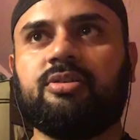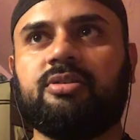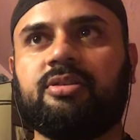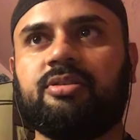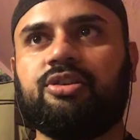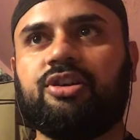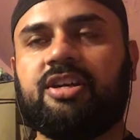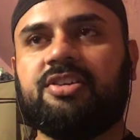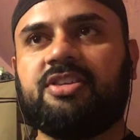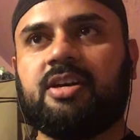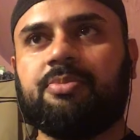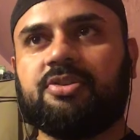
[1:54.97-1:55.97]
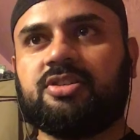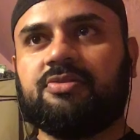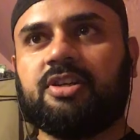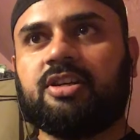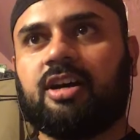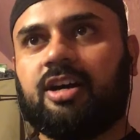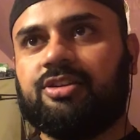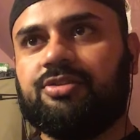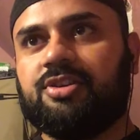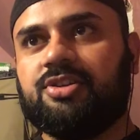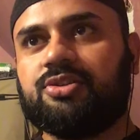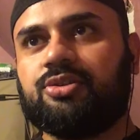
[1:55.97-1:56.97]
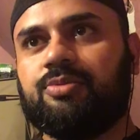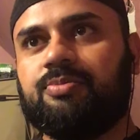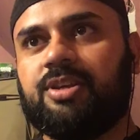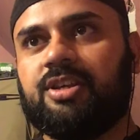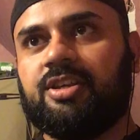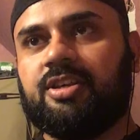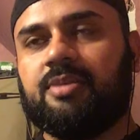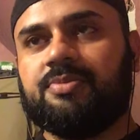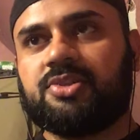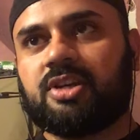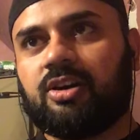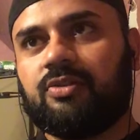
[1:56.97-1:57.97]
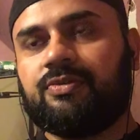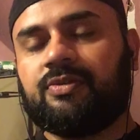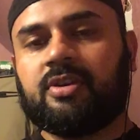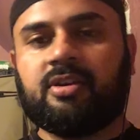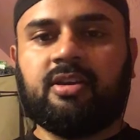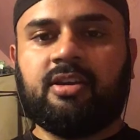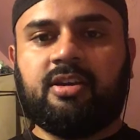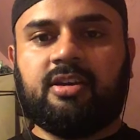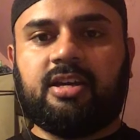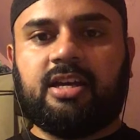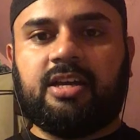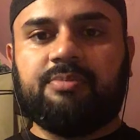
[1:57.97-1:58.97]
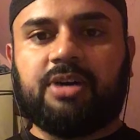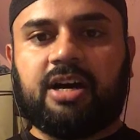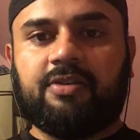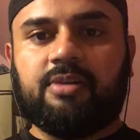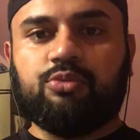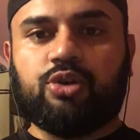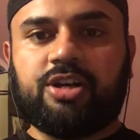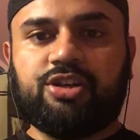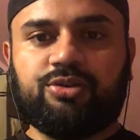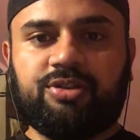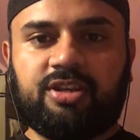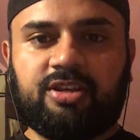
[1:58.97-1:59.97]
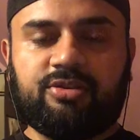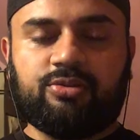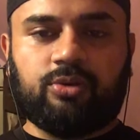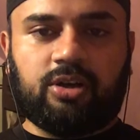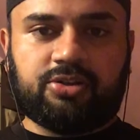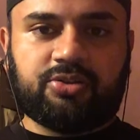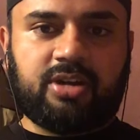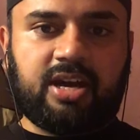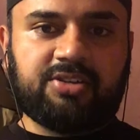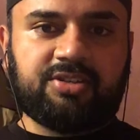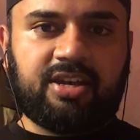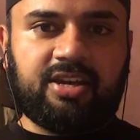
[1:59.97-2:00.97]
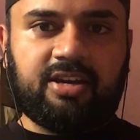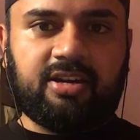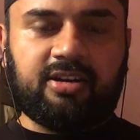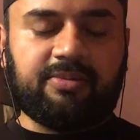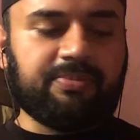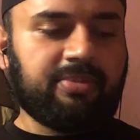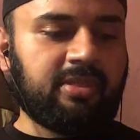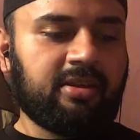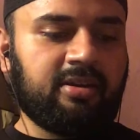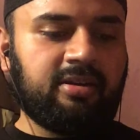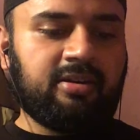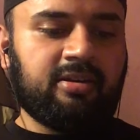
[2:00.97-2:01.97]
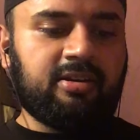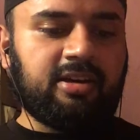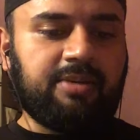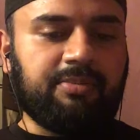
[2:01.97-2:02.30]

uh, good examples of the Qadiris could be himself and Baba Muhayyuddin, who also has a uh, a